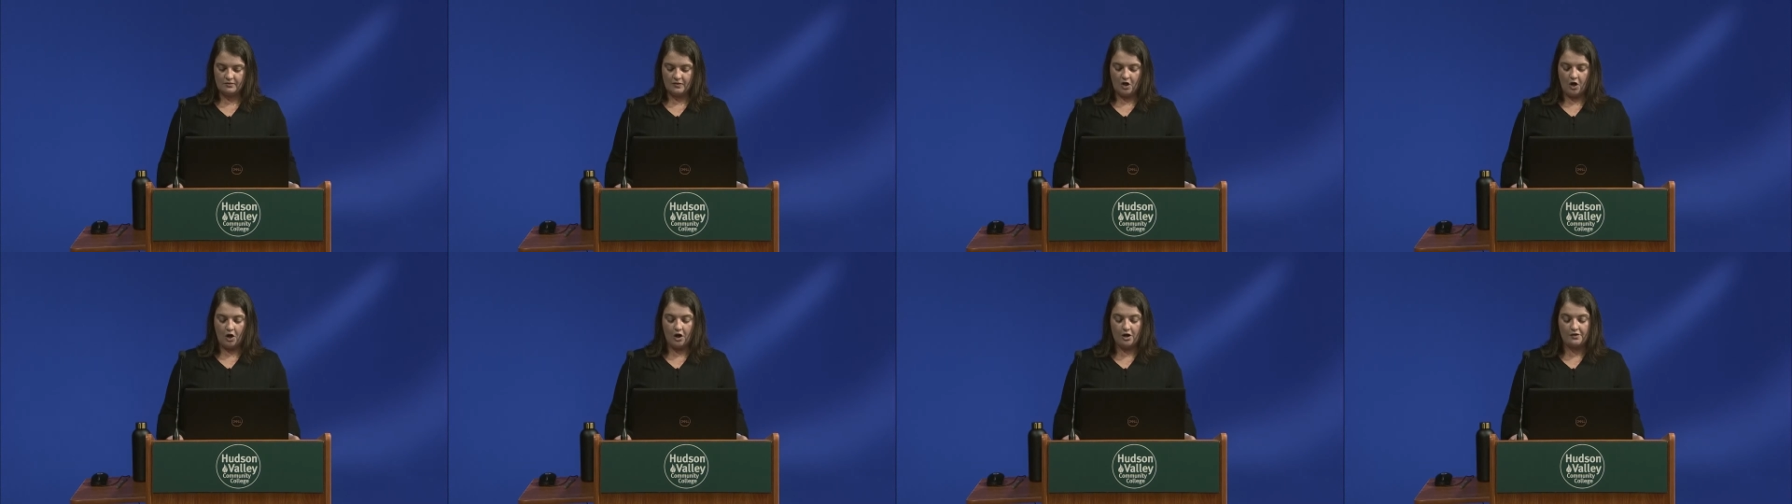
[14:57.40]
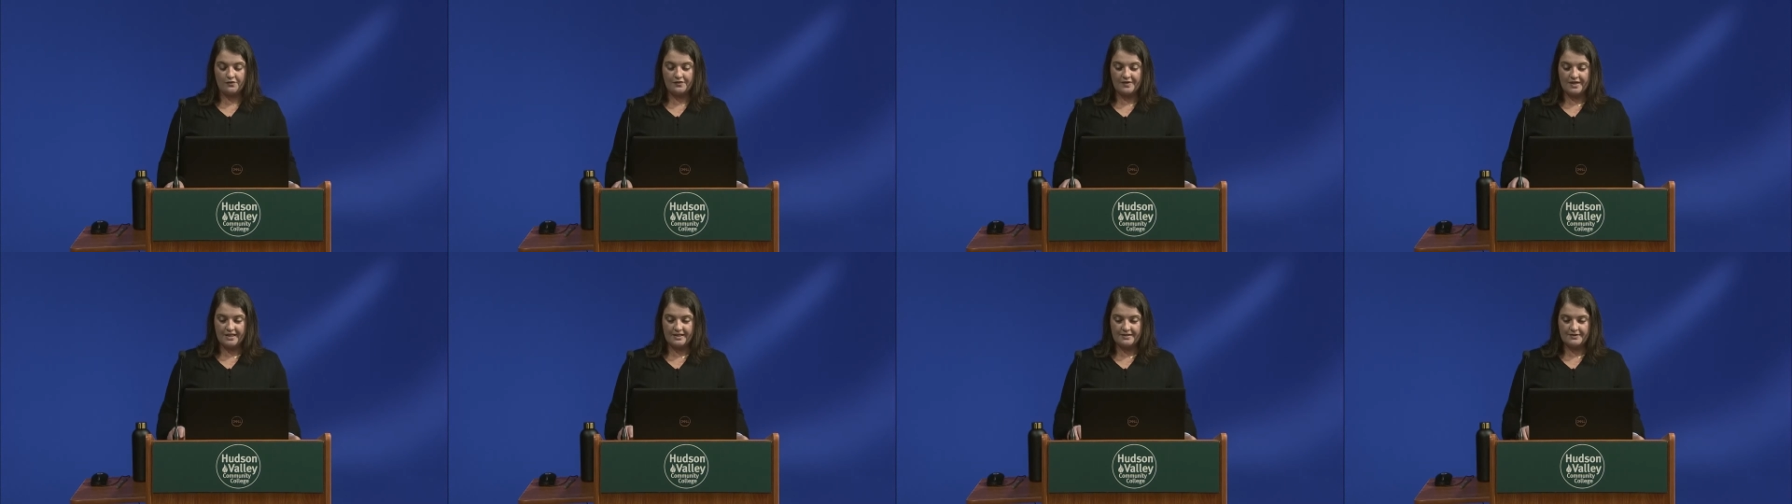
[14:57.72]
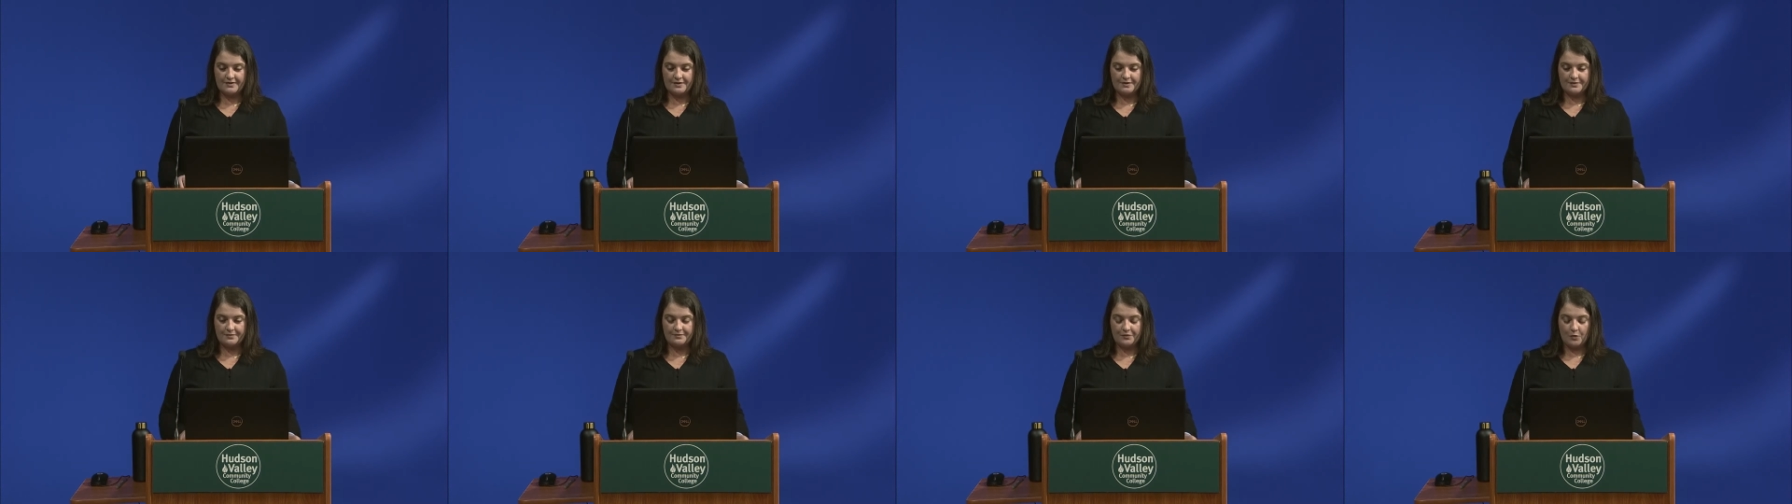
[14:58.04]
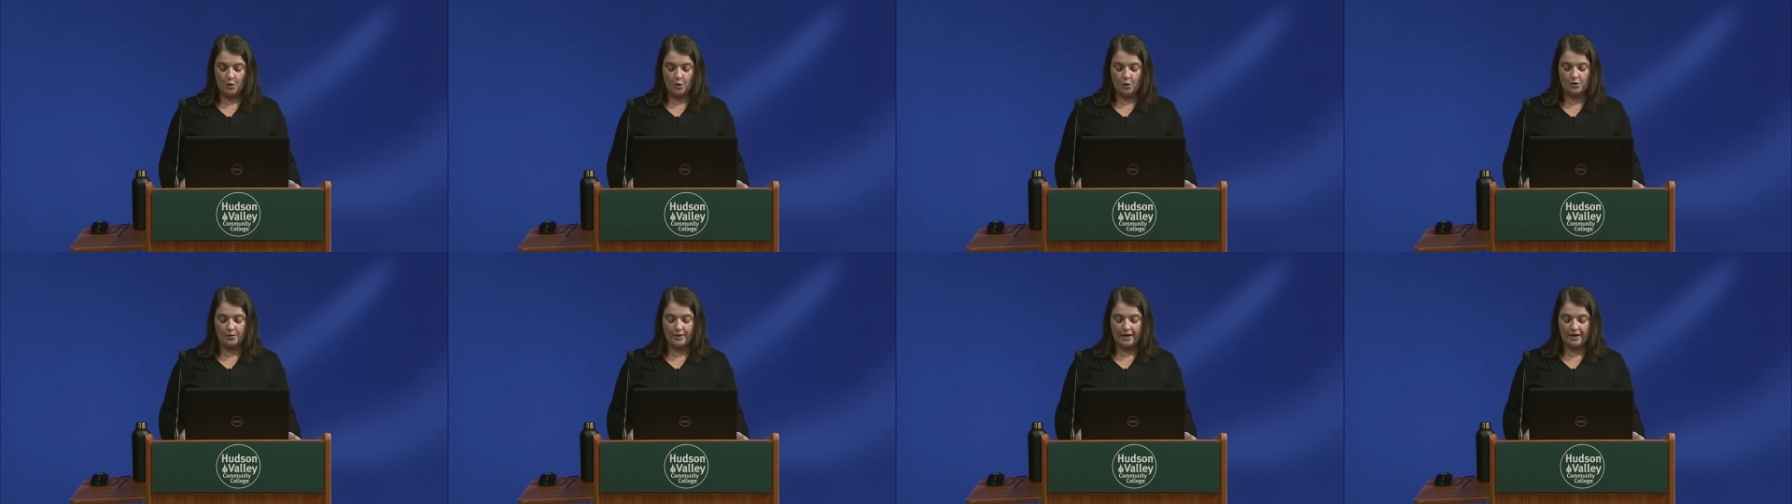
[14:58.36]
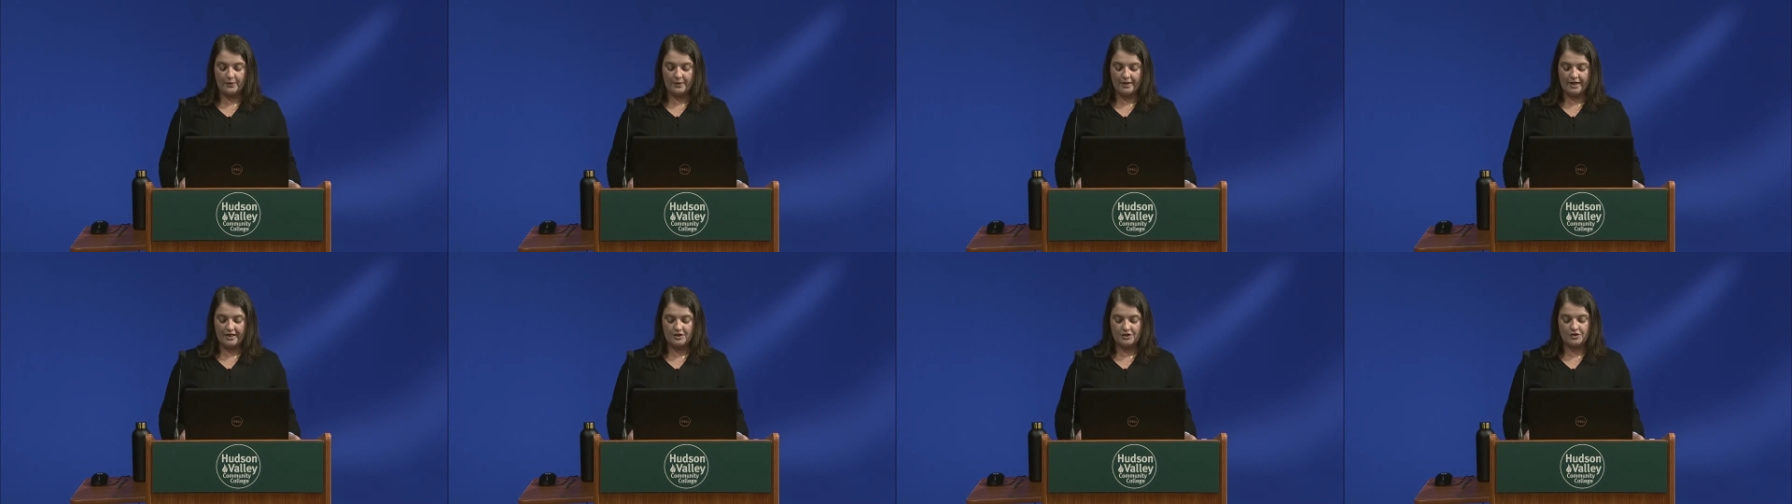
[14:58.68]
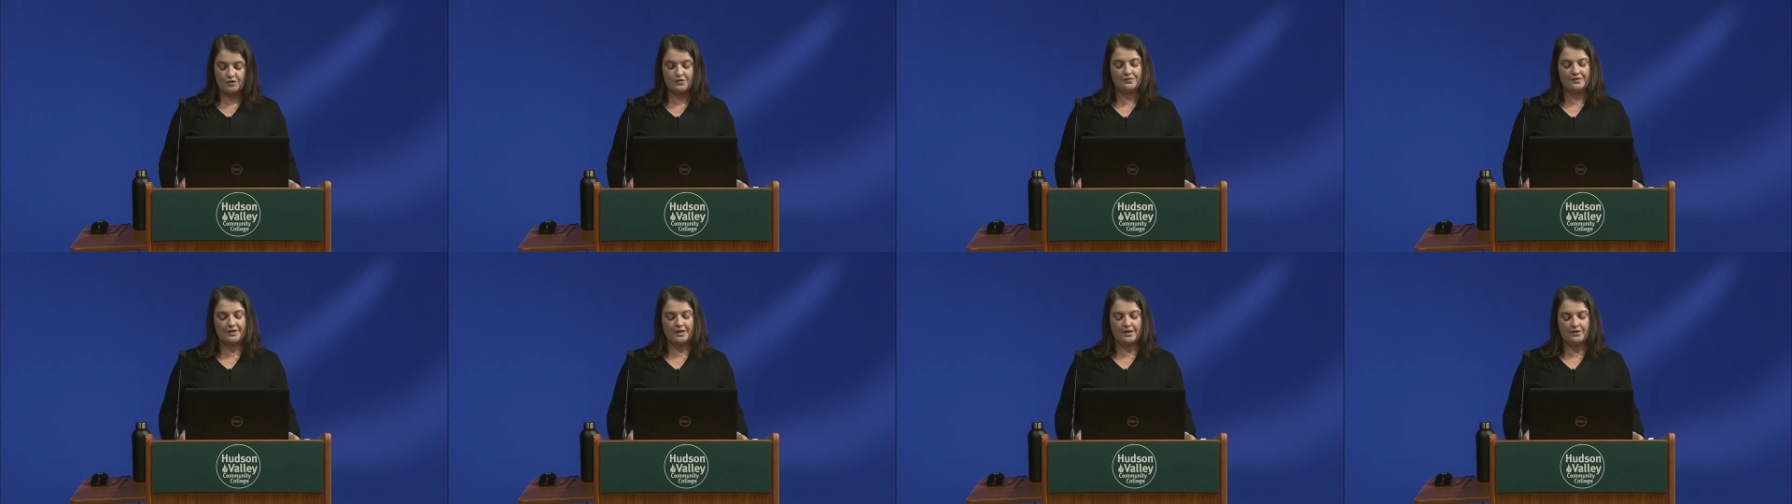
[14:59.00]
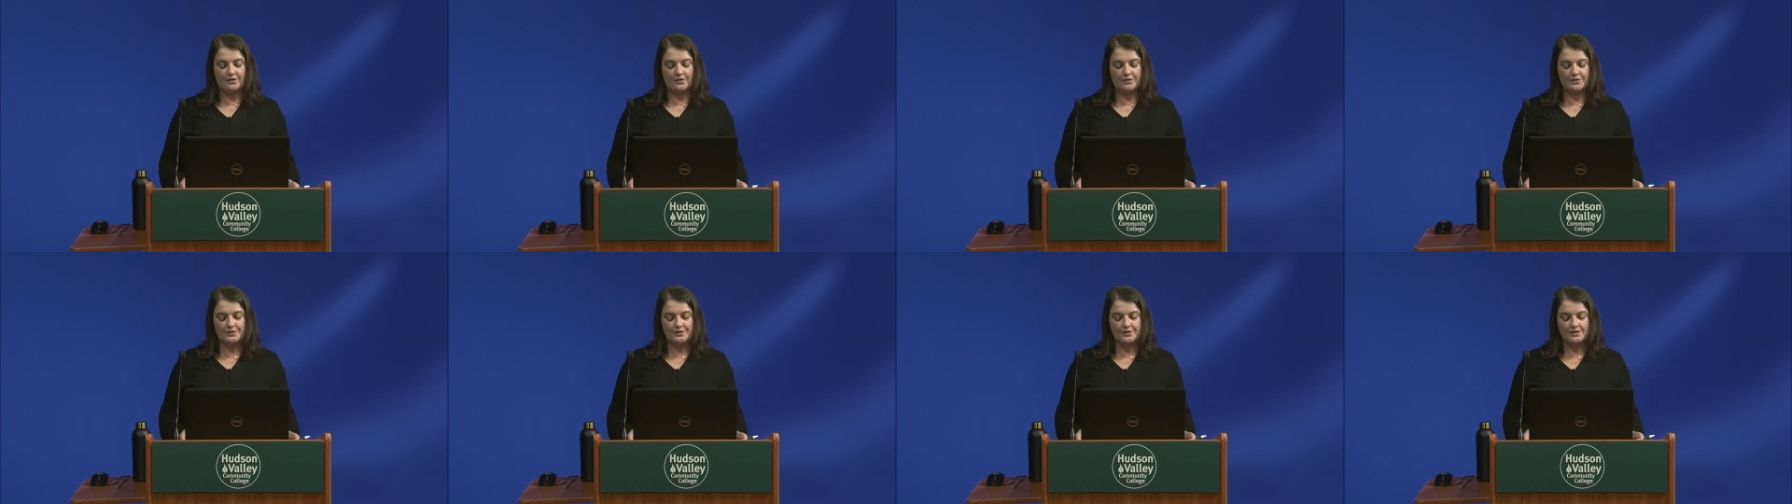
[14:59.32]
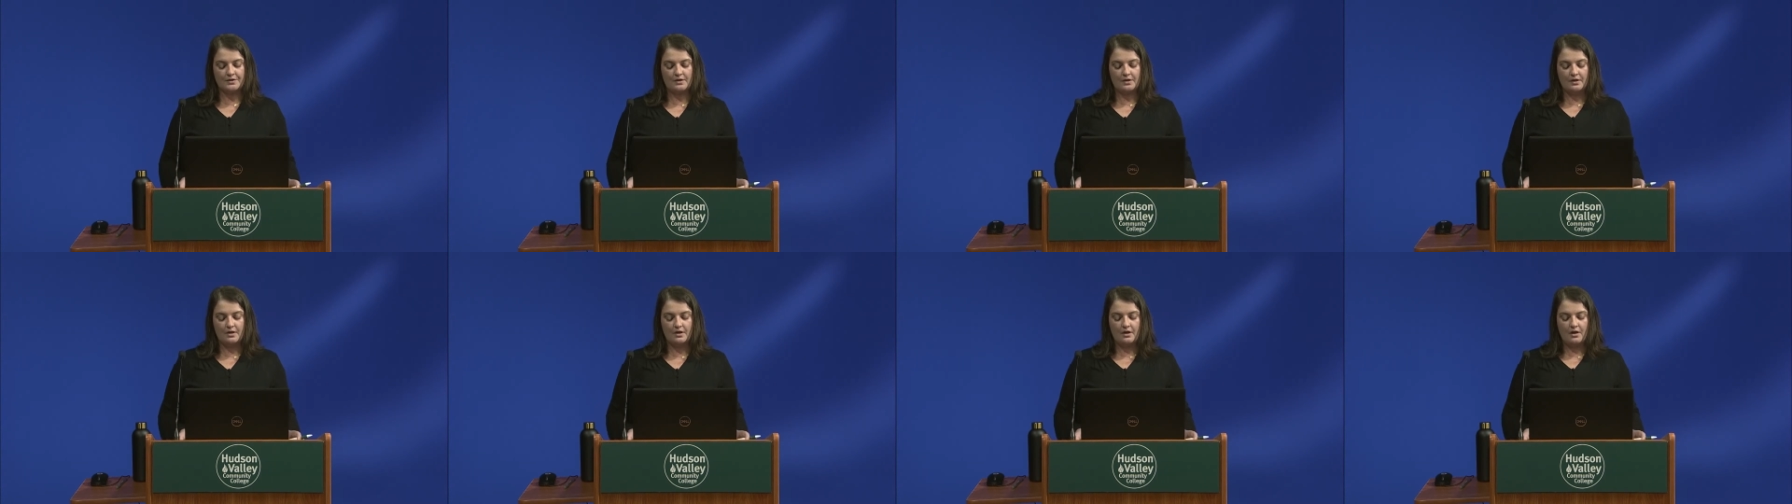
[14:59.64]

RVs, or recreational vehicles,